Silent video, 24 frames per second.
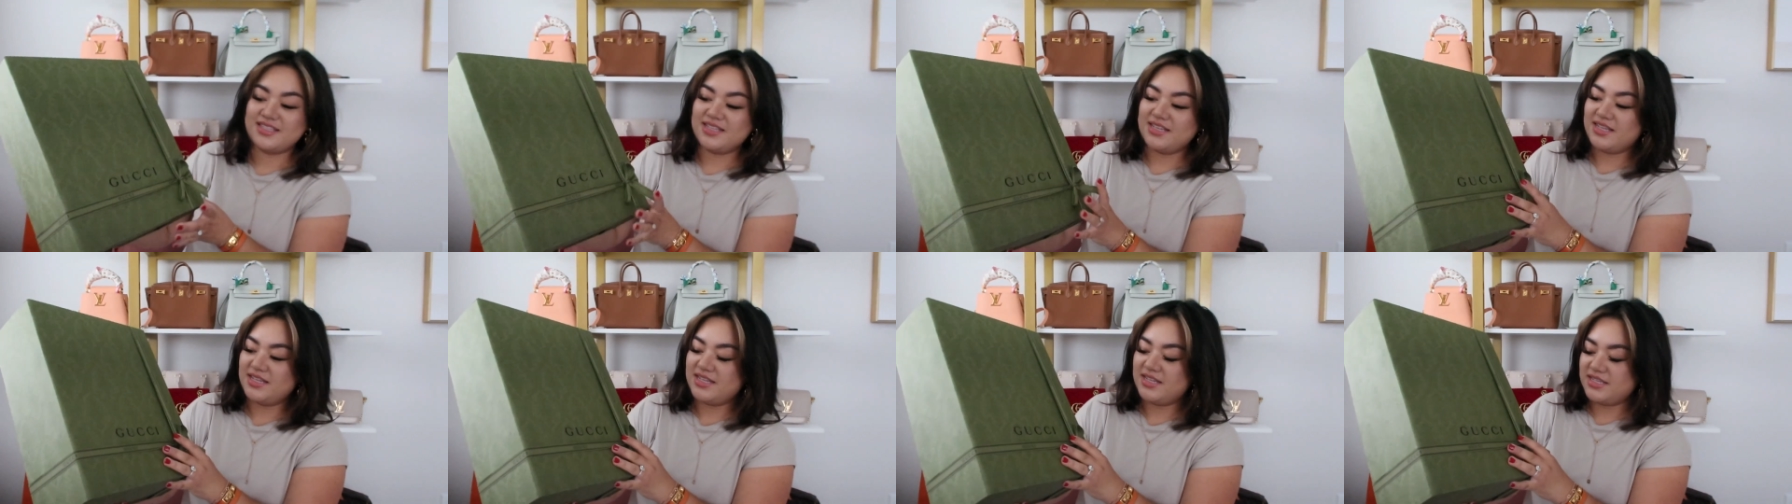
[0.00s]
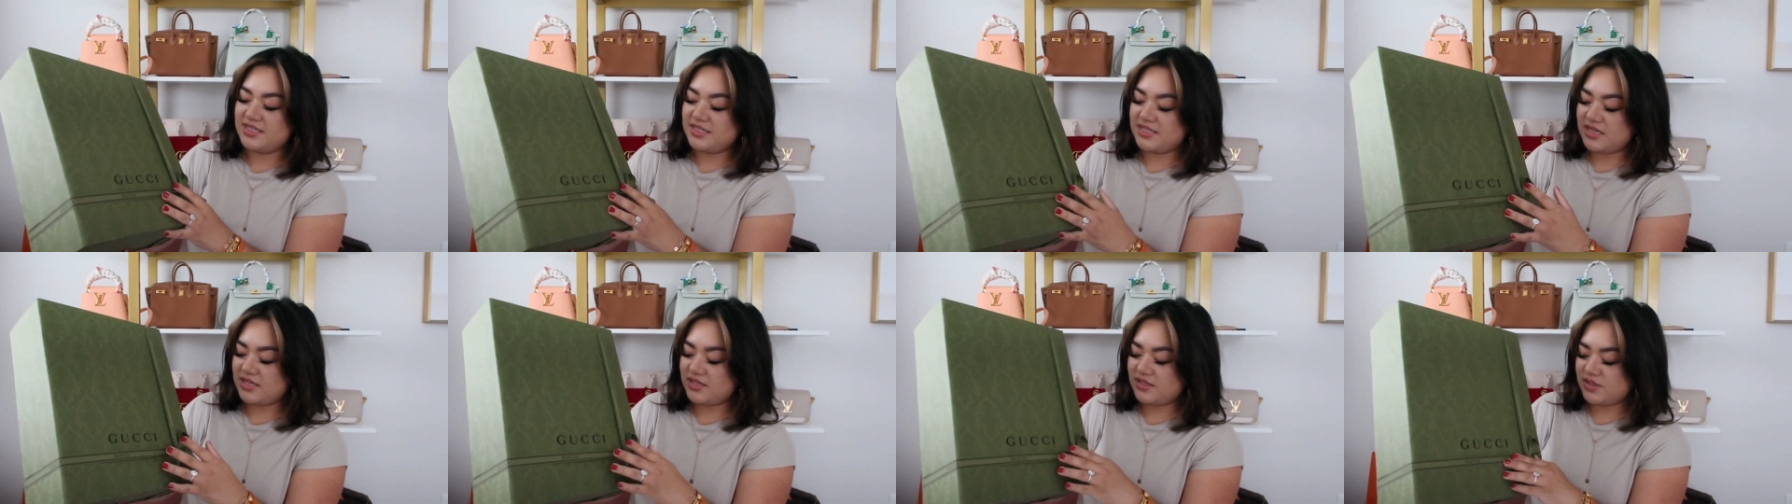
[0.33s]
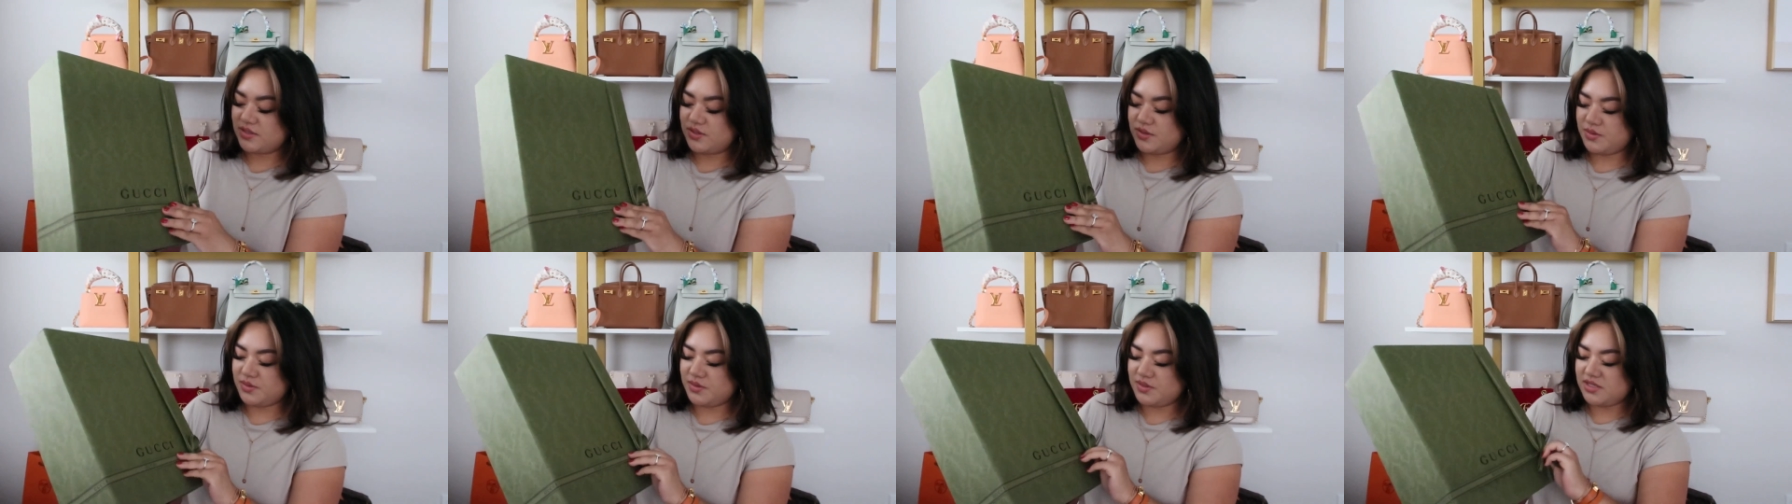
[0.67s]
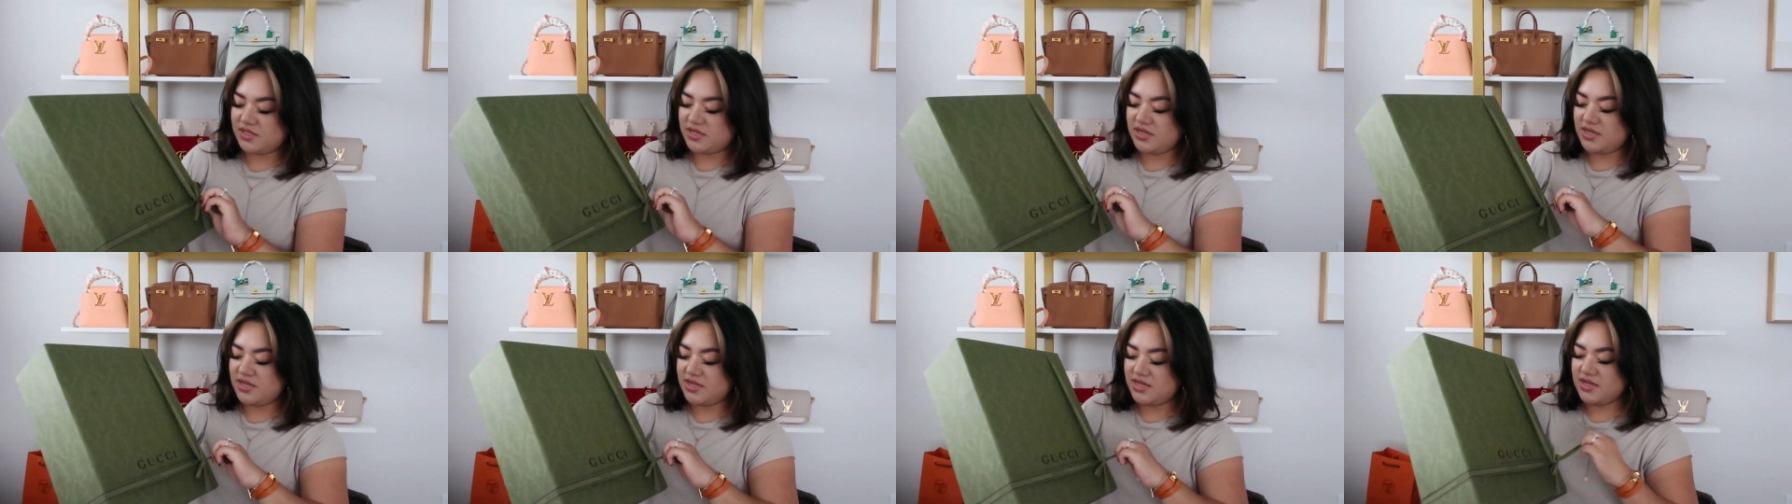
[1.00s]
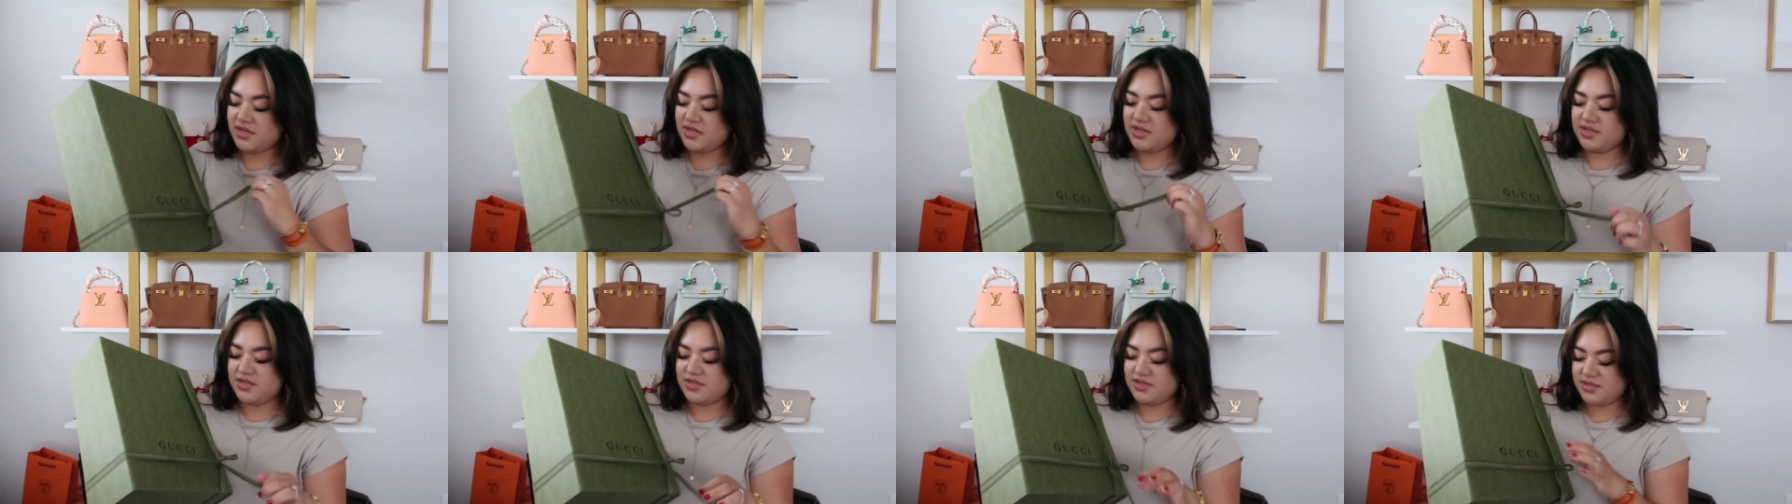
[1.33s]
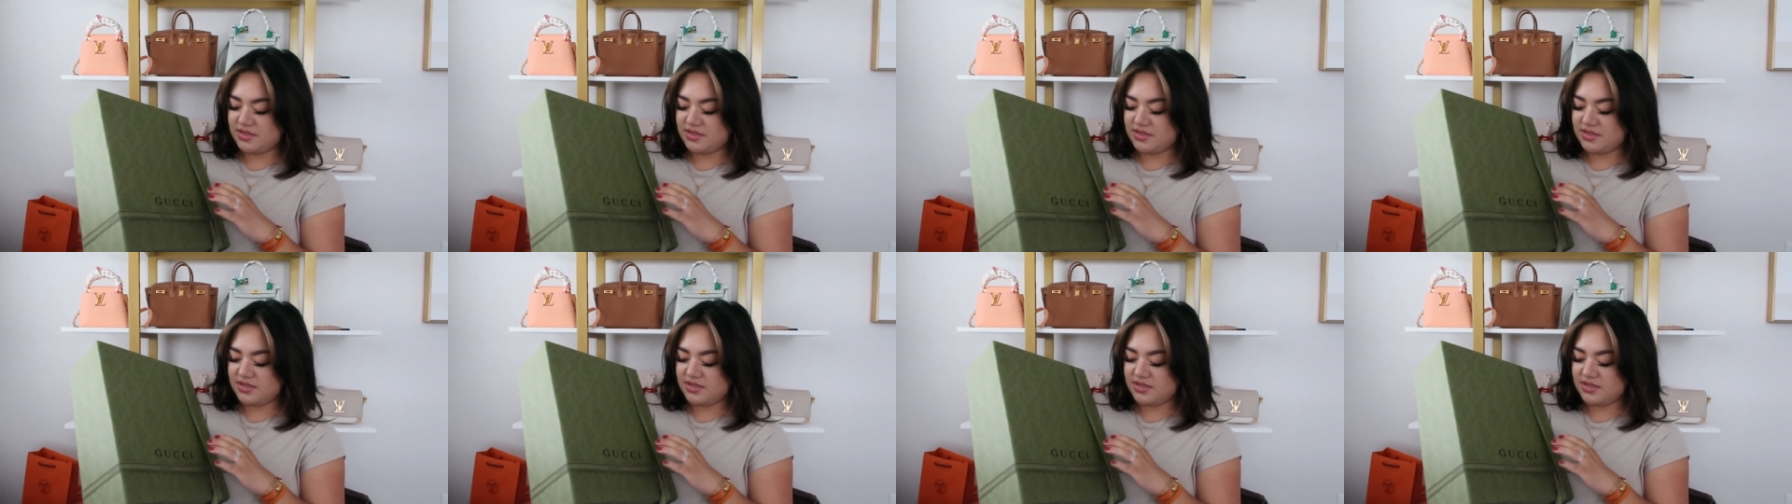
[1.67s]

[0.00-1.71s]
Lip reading: It says Gucci.